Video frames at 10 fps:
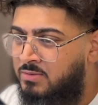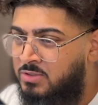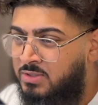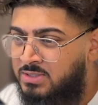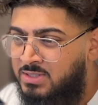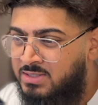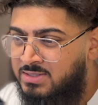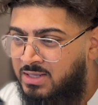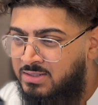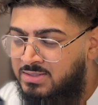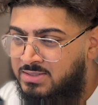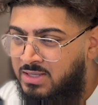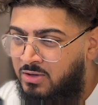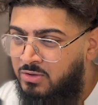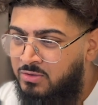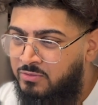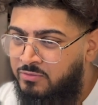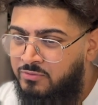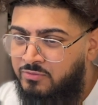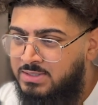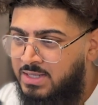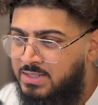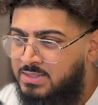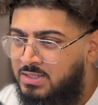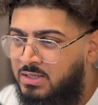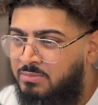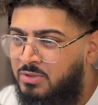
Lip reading: So this is our second set of data,